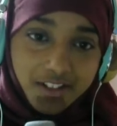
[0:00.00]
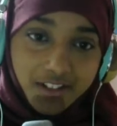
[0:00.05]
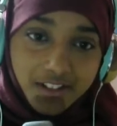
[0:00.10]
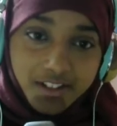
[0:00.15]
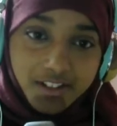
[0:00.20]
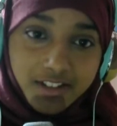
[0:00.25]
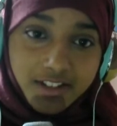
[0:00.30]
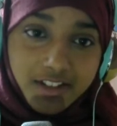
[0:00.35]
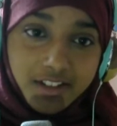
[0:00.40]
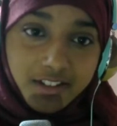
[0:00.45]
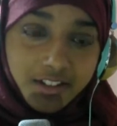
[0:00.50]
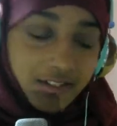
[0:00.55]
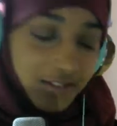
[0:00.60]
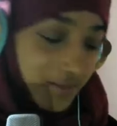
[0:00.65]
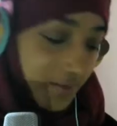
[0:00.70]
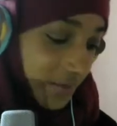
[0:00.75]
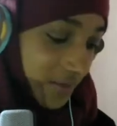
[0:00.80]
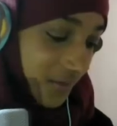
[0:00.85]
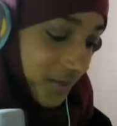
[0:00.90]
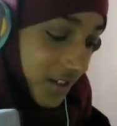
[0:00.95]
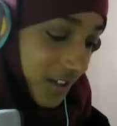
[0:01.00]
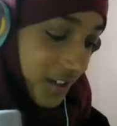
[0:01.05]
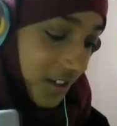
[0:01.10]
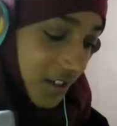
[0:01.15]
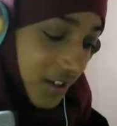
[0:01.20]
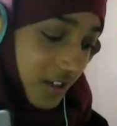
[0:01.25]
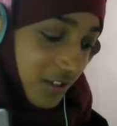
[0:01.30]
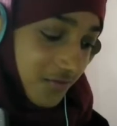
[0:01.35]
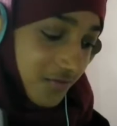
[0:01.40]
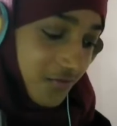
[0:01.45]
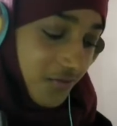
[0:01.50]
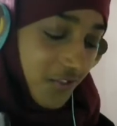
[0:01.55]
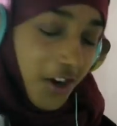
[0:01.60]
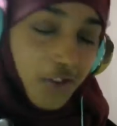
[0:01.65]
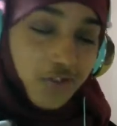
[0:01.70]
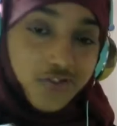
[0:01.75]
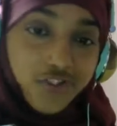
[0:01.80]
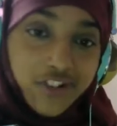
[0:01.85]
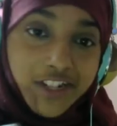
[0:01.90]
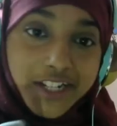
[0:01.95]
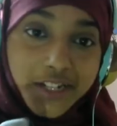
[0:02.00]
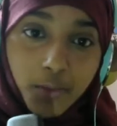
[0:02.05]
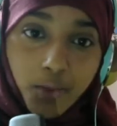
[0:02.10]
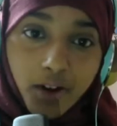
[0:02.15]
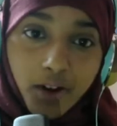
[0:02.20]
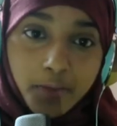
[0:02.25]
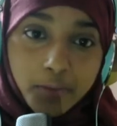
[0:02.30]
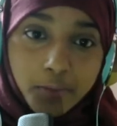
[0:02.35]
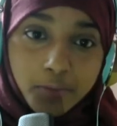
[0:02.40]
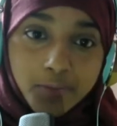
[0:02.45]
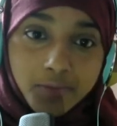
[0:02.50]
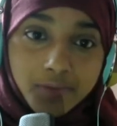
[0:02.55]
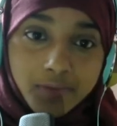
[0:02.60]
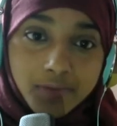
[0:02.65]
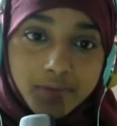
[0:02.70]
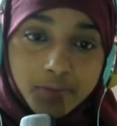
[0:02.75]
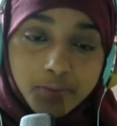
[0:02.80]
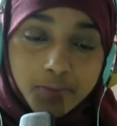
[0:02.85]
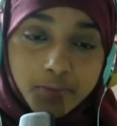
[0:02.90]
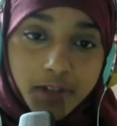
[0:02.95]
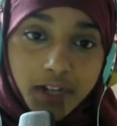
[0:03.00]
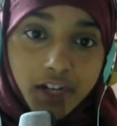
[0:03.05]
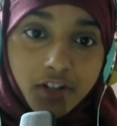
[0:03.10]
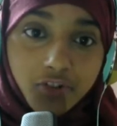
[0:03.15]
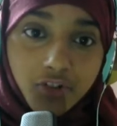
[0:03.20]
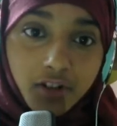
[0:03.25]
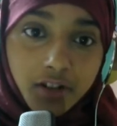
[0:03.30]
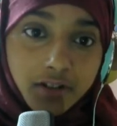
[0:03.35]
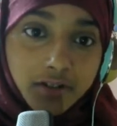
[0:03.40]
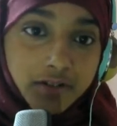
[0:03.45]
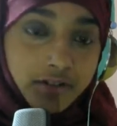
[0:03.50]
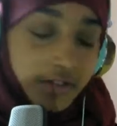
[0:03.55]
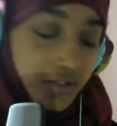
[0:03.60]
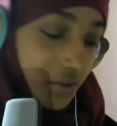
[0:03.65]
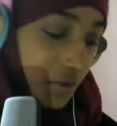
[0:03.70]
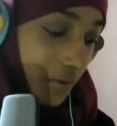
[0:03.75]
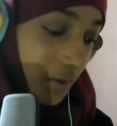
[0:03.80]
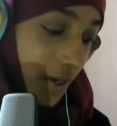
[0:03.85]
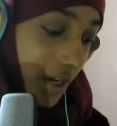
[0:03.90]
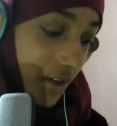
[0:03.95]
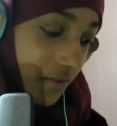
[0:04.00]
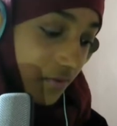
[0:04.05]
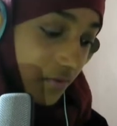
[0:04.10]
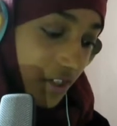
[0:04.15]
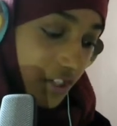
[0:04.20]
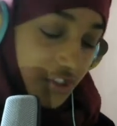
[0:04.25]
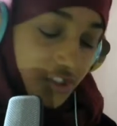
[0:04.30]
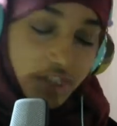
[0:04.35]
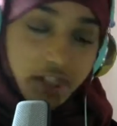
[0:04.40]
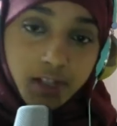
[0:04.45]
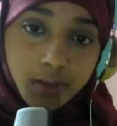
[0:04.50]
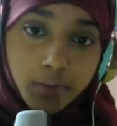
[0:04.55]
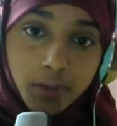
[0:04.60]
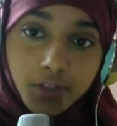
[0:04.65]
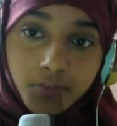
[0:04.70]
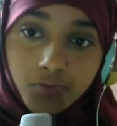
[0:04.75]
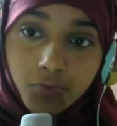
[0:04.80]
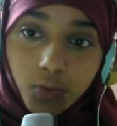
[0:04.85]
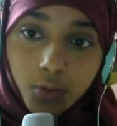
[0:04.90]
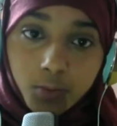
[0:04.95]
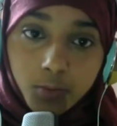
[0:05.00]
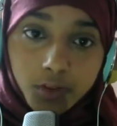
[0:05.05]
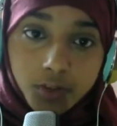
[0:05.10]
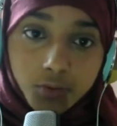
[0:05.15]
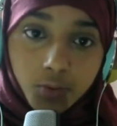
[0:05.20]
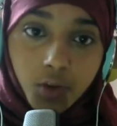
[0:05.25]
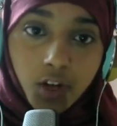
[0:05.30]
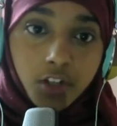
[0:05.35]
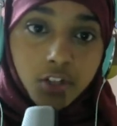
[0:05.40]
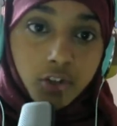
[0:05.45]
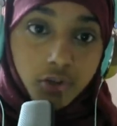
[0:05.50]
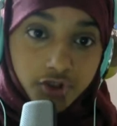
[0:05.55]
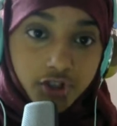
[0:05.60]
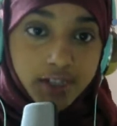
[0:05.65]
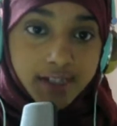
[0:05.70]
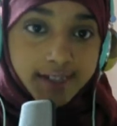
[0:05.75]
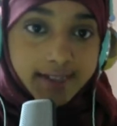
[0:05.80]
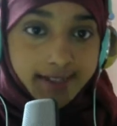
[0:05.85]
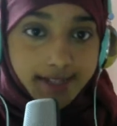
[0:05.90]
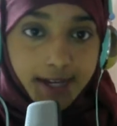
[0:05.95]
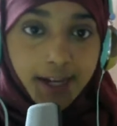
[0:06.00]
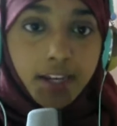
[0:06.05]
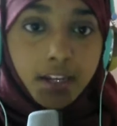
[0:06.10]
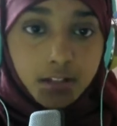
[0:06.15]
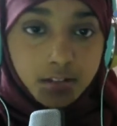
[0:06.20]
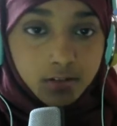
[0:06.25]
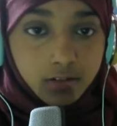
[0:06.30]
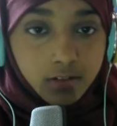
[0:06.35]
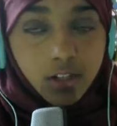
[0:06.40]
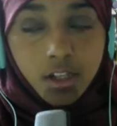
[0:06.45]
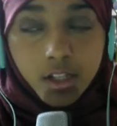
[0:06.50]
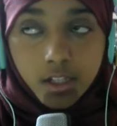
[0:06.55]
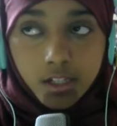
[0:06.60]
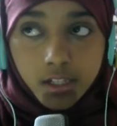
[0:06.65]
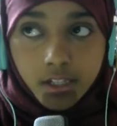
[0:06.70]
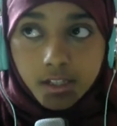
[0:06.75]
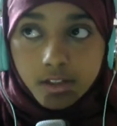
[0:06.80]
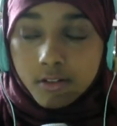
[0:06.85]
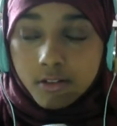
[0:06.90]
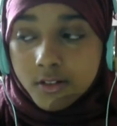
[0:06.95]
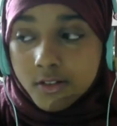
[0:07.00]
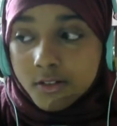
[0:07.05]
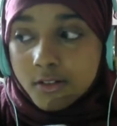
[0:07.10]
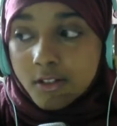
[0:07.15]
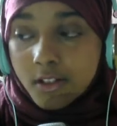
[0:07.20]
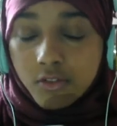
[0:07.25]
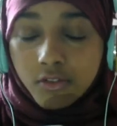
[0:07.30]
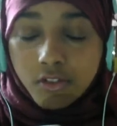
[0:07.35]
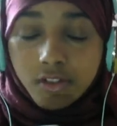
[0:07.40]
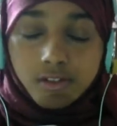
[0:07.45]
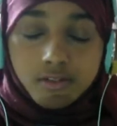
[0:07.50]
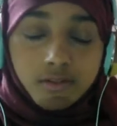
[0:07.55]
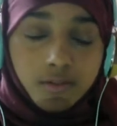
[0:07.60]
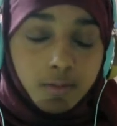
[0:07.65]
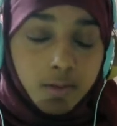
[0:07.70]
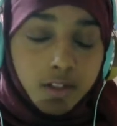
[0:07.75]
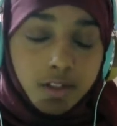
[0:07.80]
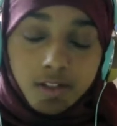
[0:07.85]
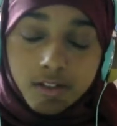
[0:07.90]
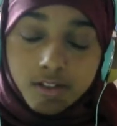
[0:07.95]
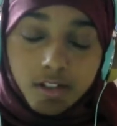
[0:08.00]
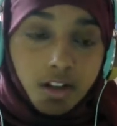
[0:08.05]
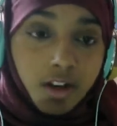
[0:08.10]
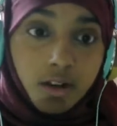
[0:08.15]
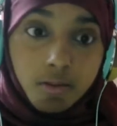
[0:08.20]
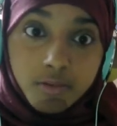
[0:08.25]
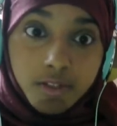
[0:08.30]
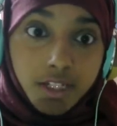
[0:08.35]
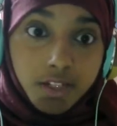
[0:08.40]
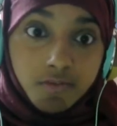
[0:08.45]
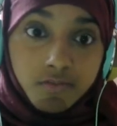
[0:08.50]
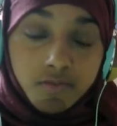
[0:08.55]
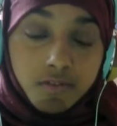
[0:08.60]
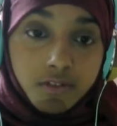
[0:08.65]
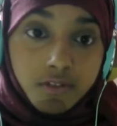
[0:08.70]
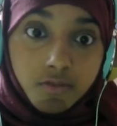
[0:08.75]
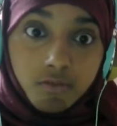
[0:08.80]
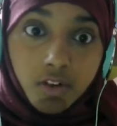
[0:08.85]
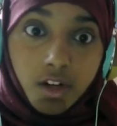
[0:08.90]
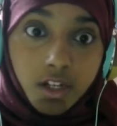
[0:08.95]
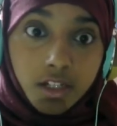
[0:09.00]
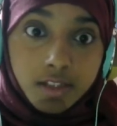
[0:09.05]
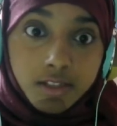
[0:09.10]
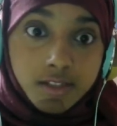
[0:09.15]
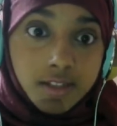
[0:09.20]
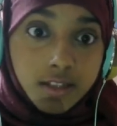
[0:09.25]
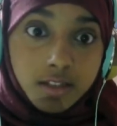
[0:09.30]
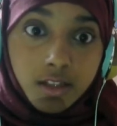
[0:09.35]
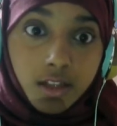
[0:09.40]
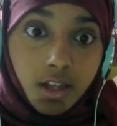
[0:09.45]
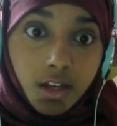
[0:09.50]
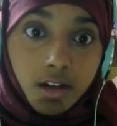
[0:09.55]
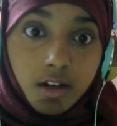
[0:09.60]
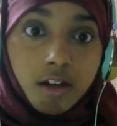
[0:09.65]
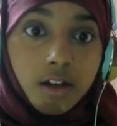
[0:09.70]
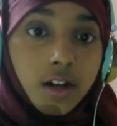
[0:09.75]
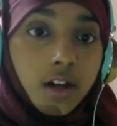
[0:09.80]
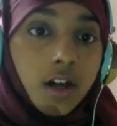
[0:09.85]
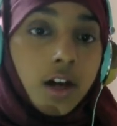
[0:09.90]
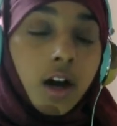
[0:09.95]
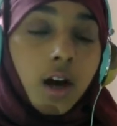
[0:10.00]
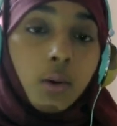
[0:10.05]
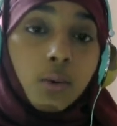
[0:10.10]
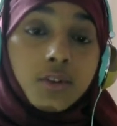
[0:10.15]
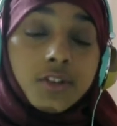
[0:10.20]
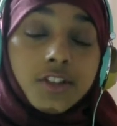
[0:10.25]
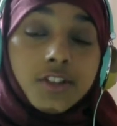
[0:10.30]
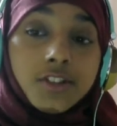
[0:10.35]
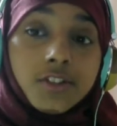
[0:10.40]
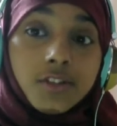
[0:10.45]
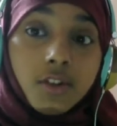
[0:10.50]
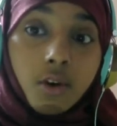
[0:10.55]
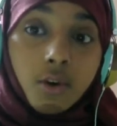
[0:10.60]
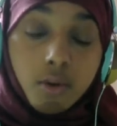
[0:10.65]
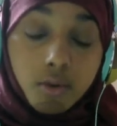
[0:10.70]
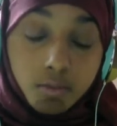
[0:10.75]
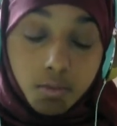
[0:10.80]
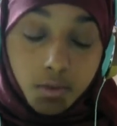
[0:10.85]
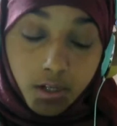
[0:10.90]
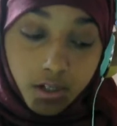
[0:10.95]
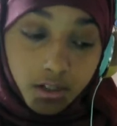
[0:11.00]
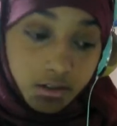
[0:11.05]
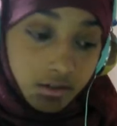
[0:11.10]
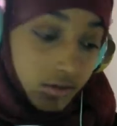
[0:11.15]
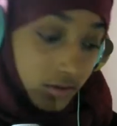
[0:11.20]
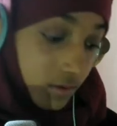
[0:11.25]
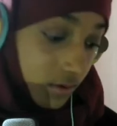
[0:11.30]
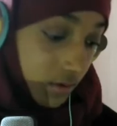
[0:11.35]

I really want Pyrrha to have a chibi form as well. I know she's dead in the series, so oh I'm dead. I can't believe the writers did that. I was so mad